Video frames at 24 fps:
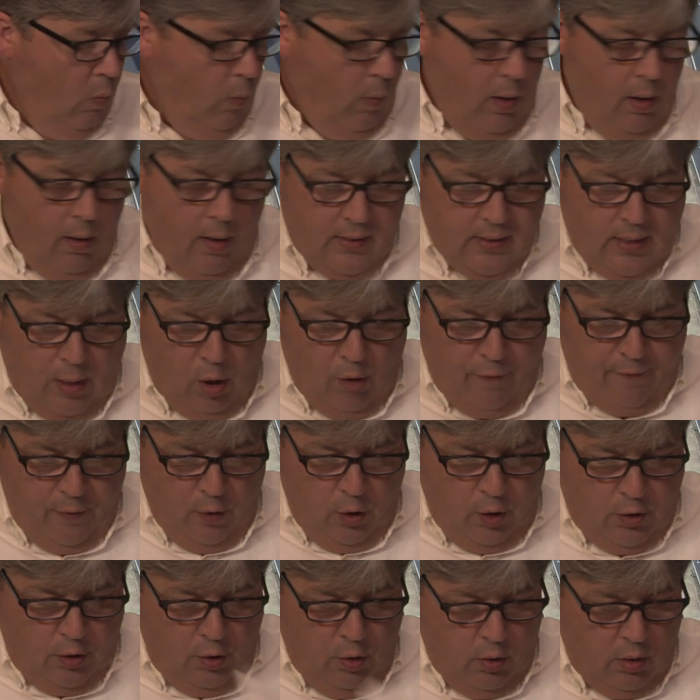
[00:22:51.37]
Well, as I
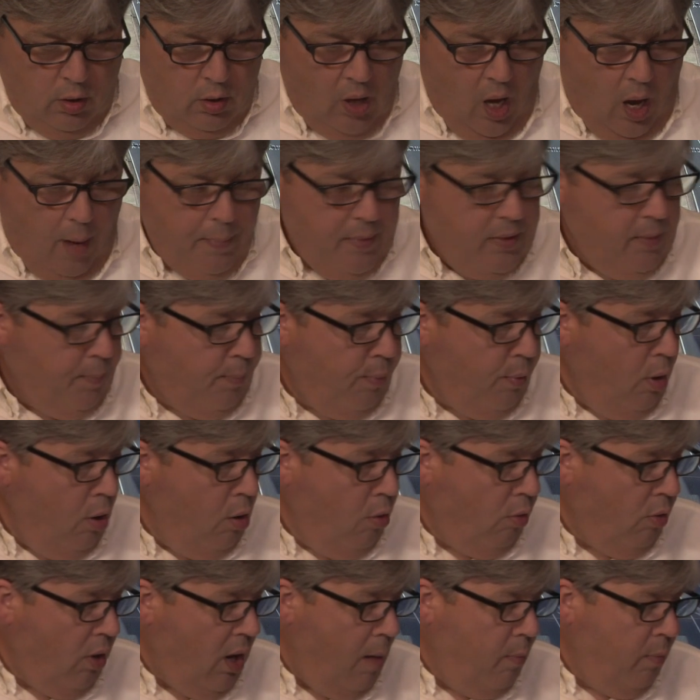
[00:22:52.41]
referred to at the top of the
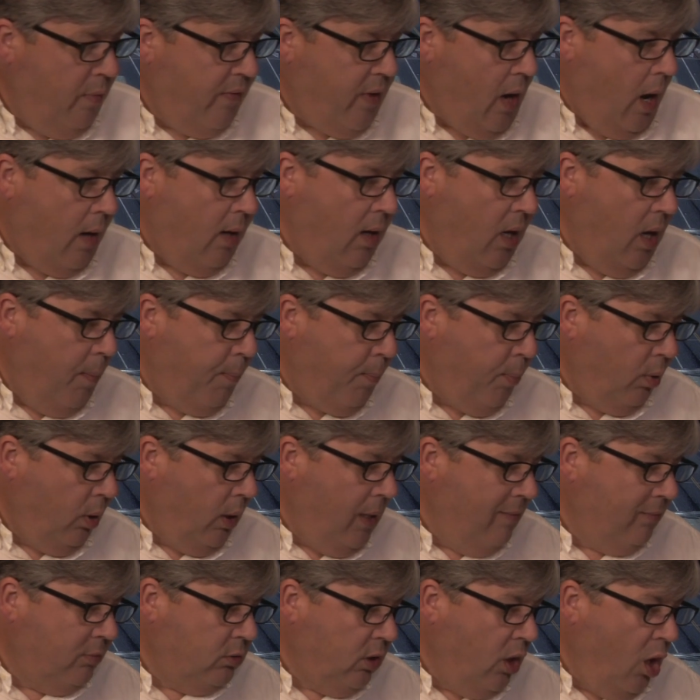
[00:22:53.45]
program, we've got an upper
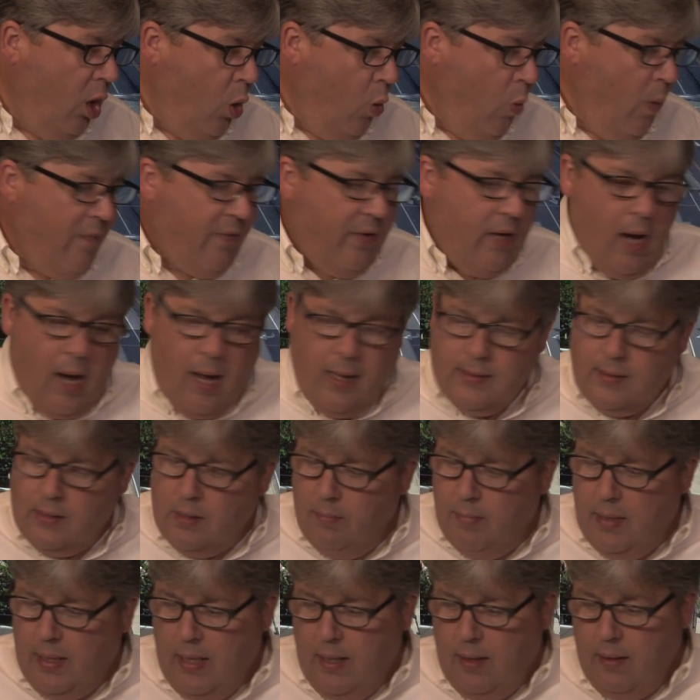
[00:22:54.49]
level low. We've got
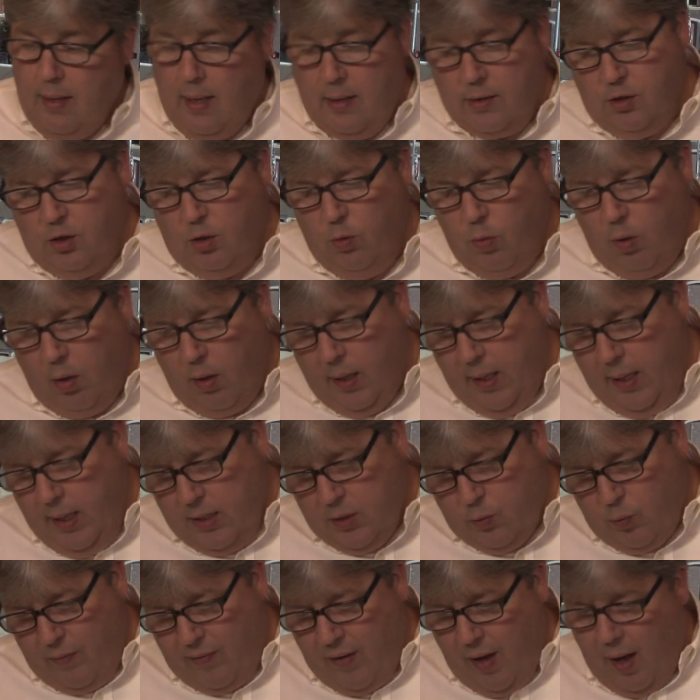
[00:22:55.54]
some heat that's to our
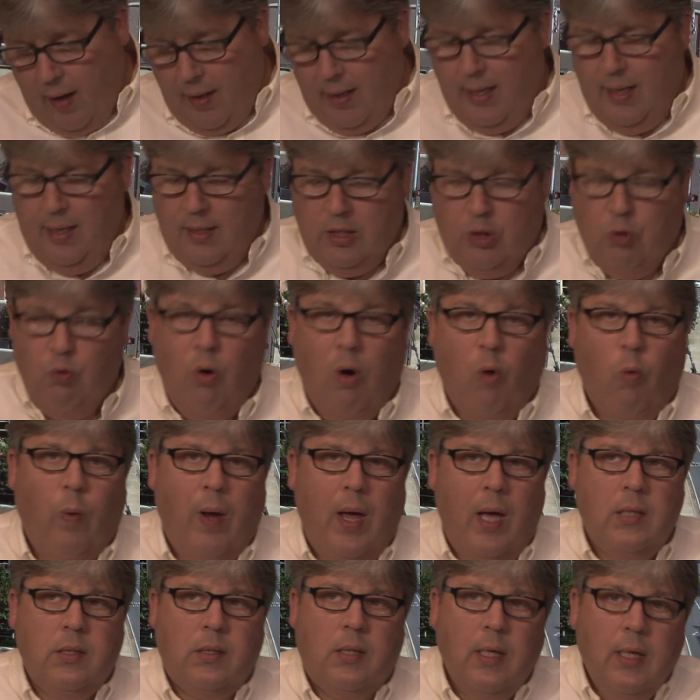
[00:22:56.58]
east. We've got heat to our
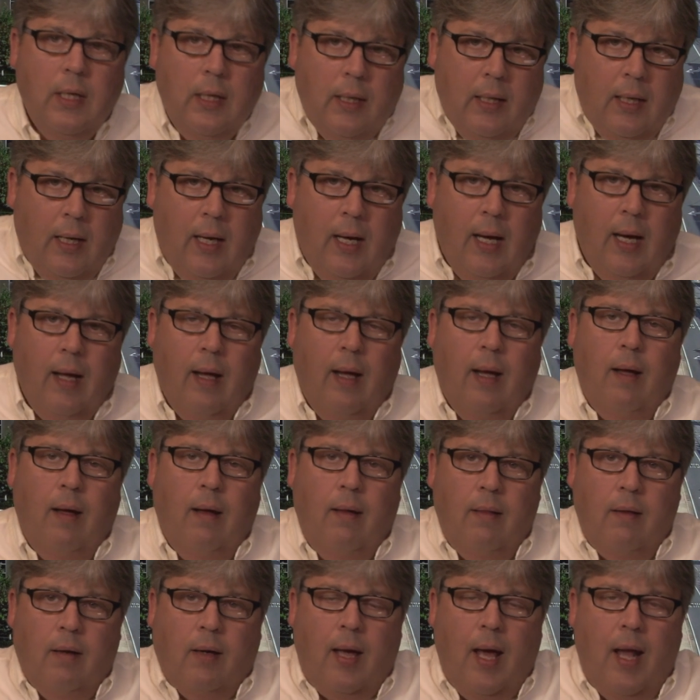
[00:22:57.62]
west.
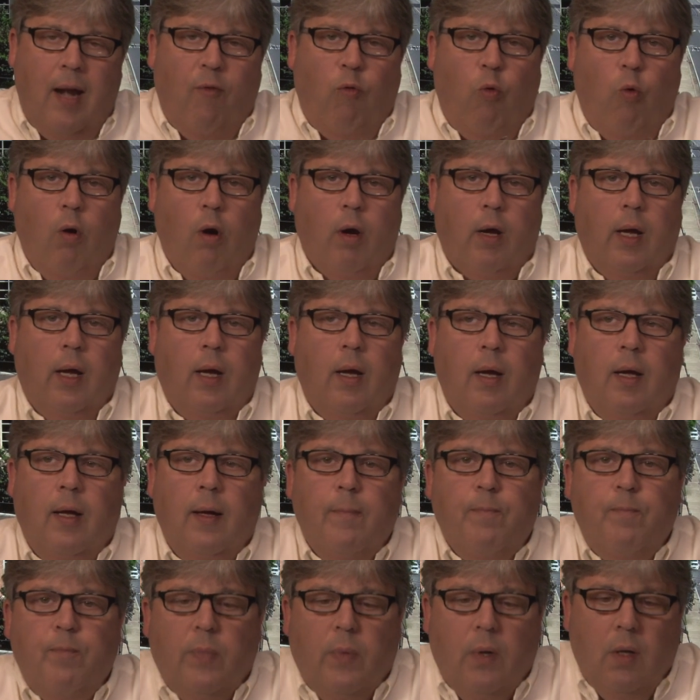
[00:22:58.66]
Uh, they're kind of working
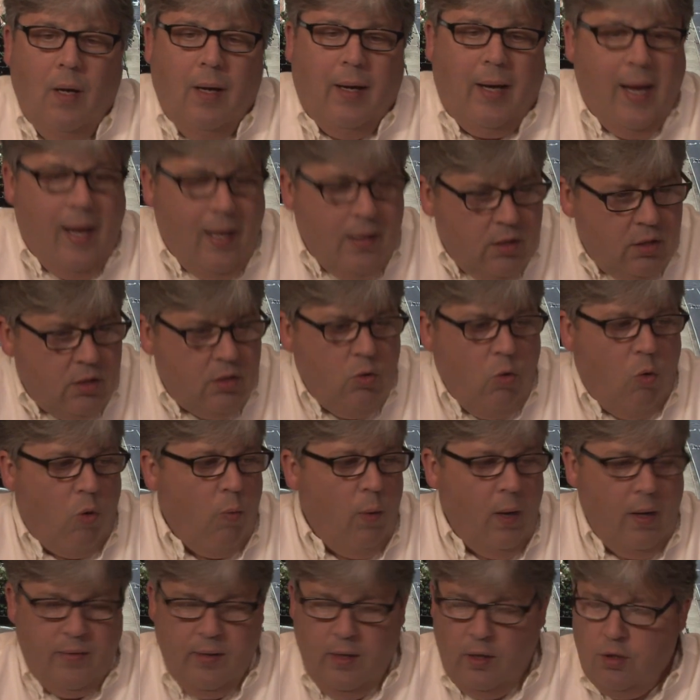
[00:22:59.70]
against or
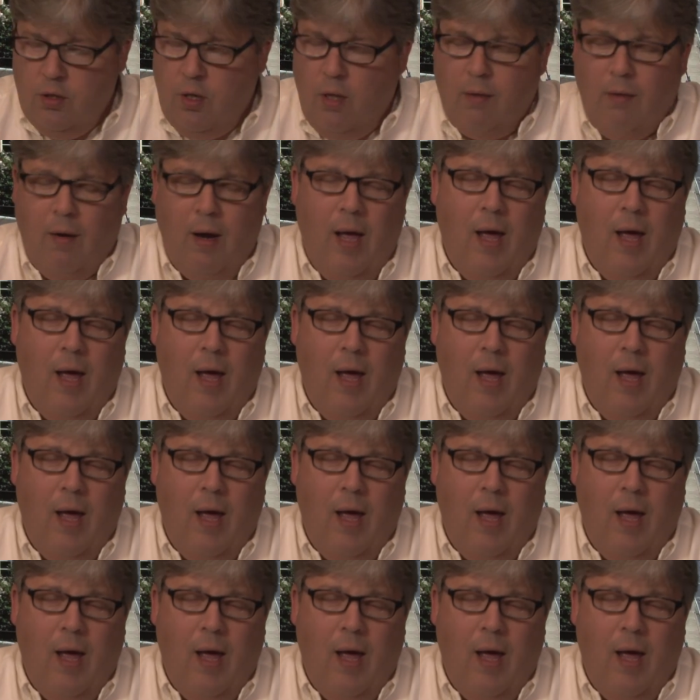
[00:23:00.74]
with each other,